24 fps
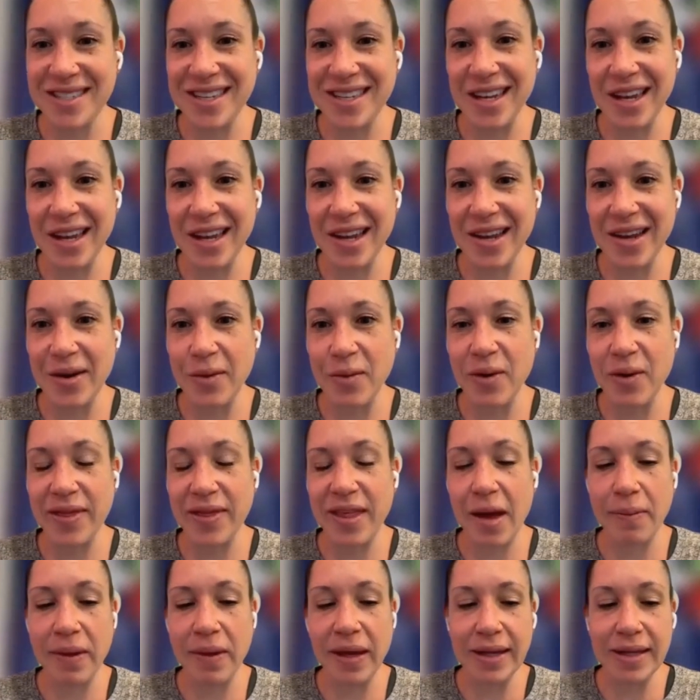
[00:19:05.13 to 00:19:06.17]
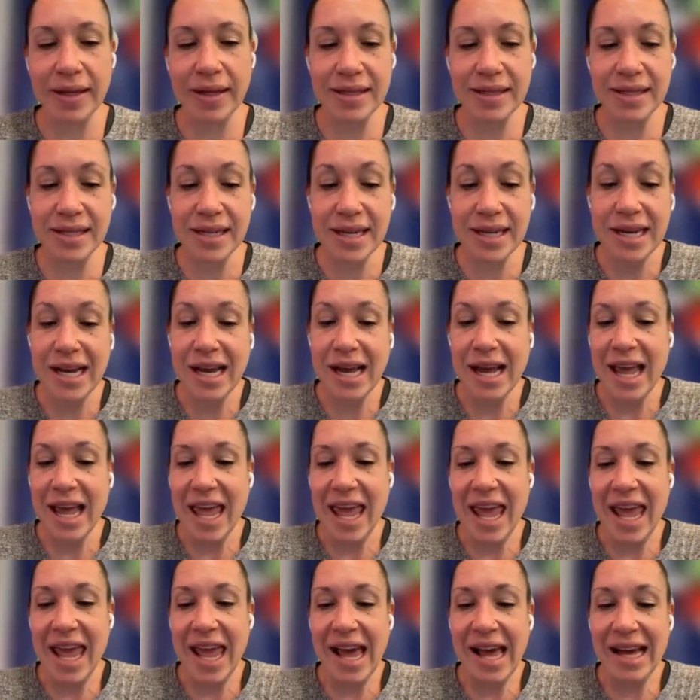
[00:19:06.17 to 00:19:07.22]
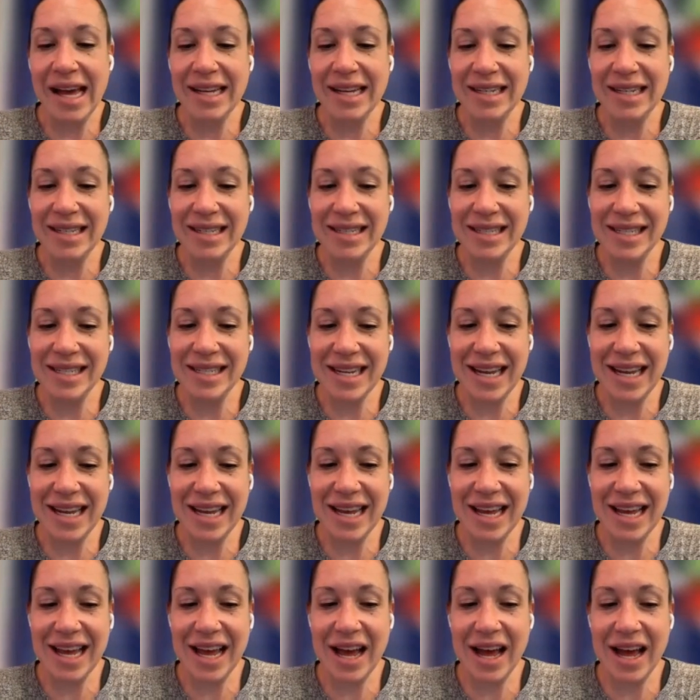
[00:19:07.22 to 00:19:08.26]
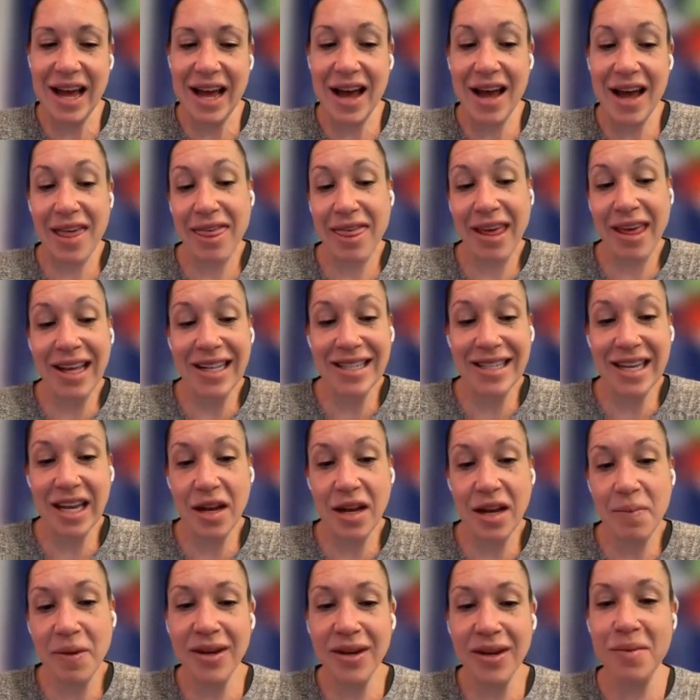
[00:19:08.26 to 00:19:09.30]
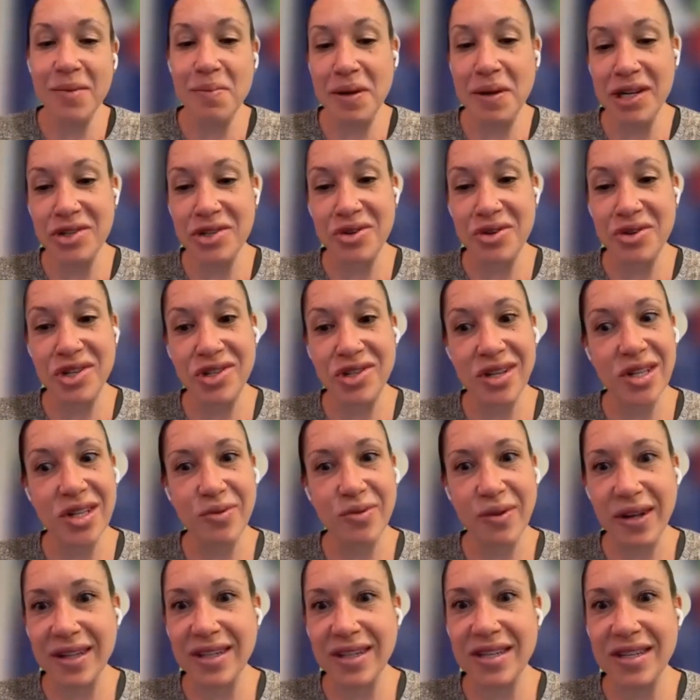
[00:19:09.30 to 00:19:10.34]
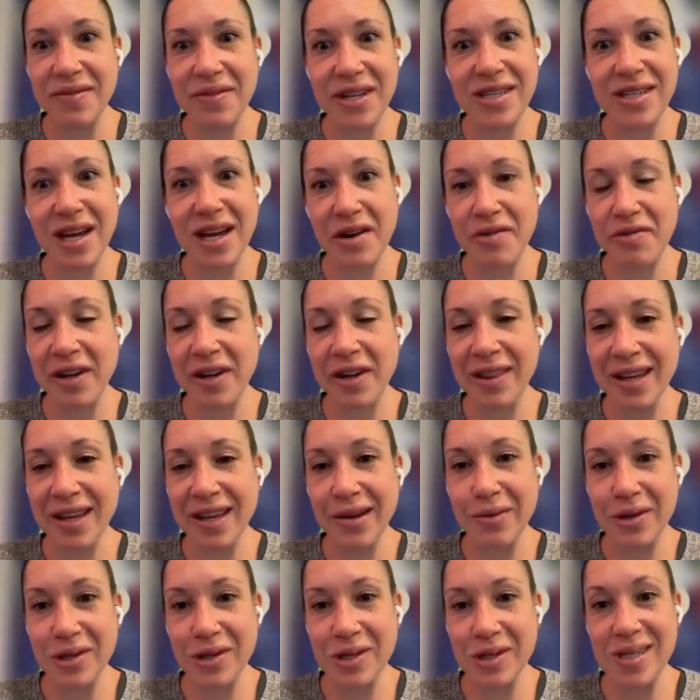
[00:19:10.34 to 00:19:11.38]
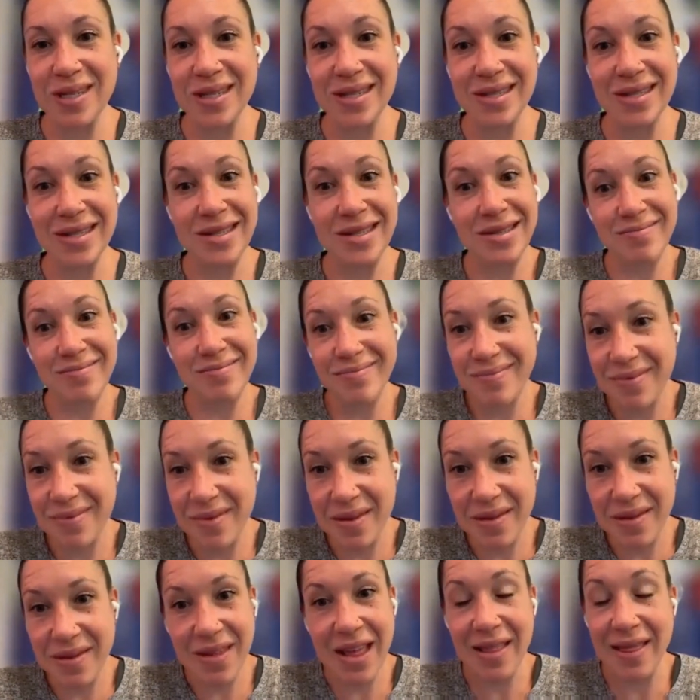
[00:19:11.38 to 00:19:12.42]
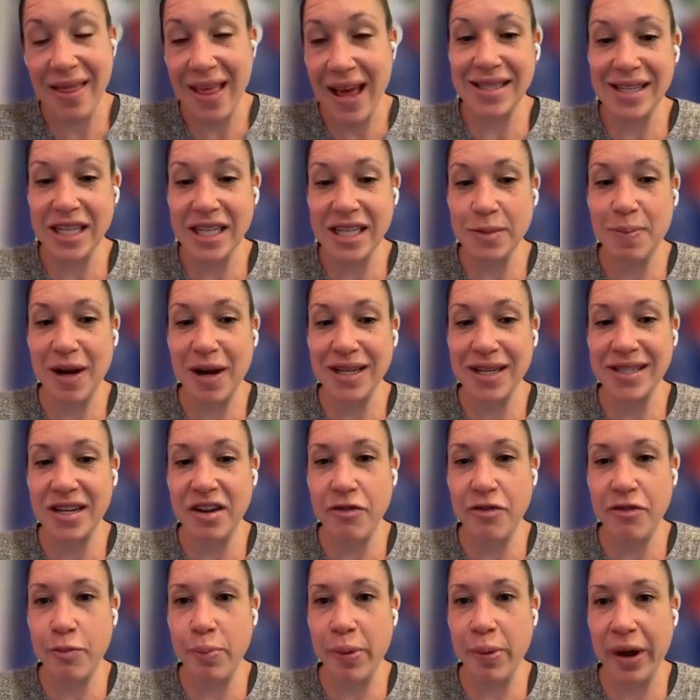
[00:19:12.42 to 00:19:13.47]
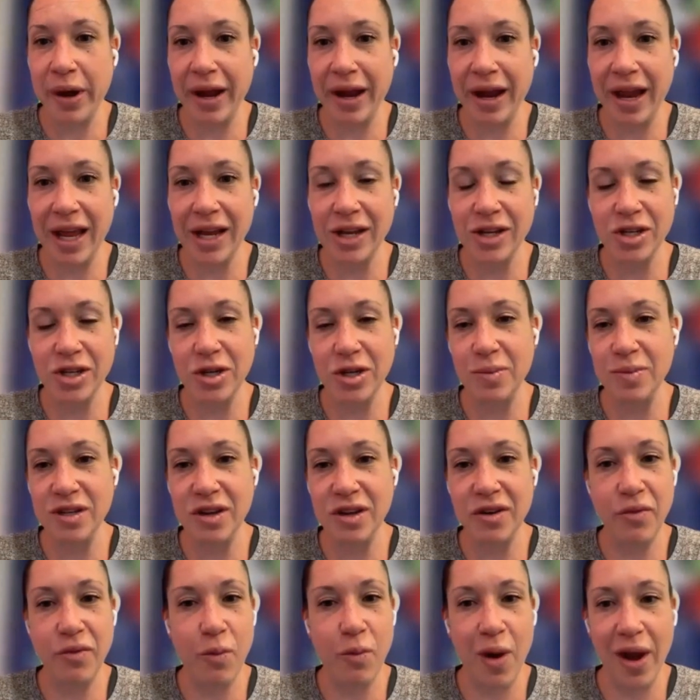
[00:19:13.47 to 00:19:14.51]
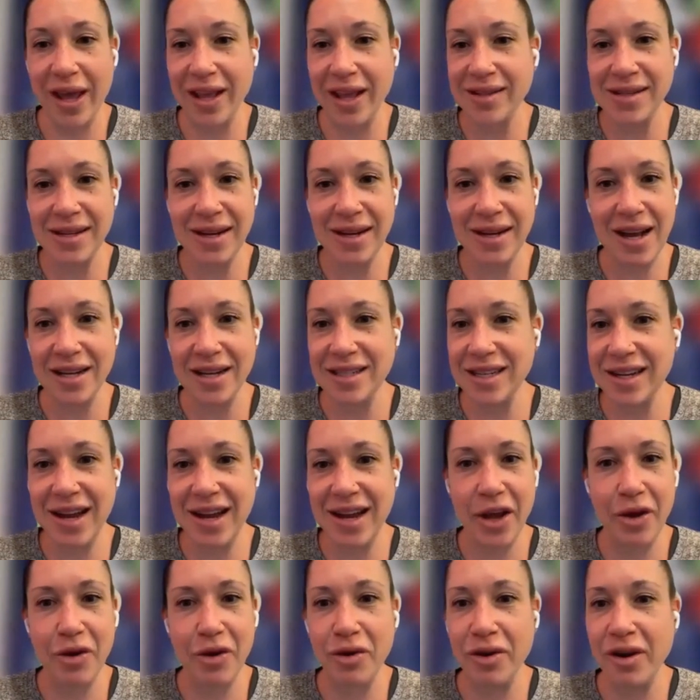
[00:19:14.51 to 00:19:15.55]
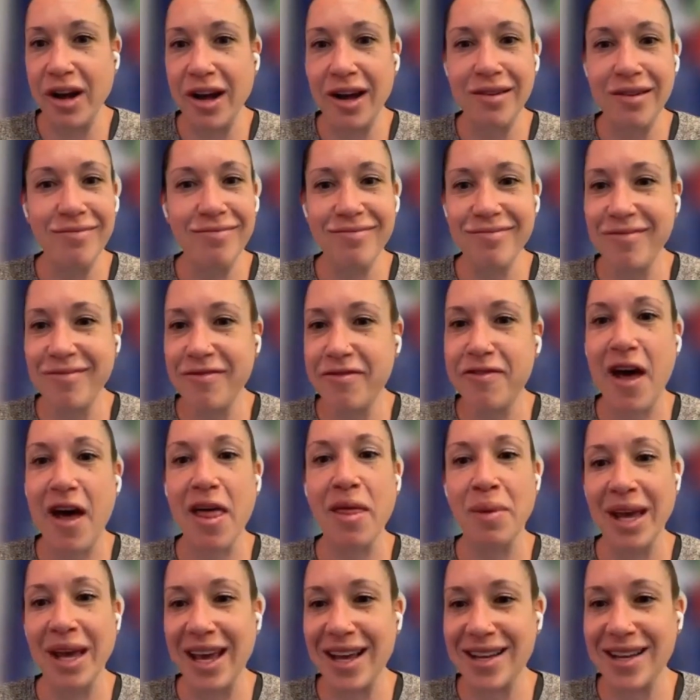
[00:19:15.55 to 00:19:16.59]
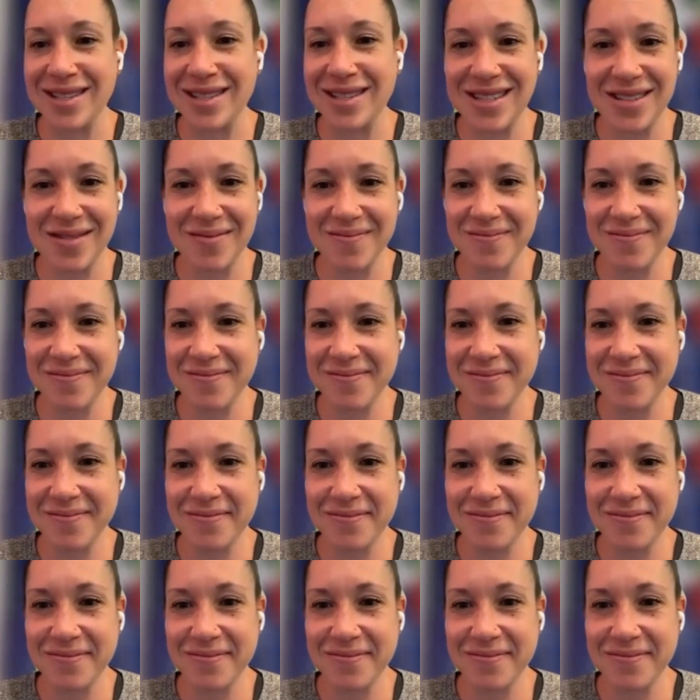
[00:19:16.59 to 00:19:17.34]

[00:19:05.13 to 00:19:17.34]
and we'll see what that means. And I think it's going to be an administration that's relatively tech friendly, which is in that sense positive. But in terms of what gets enacted, I could not fathom a guess.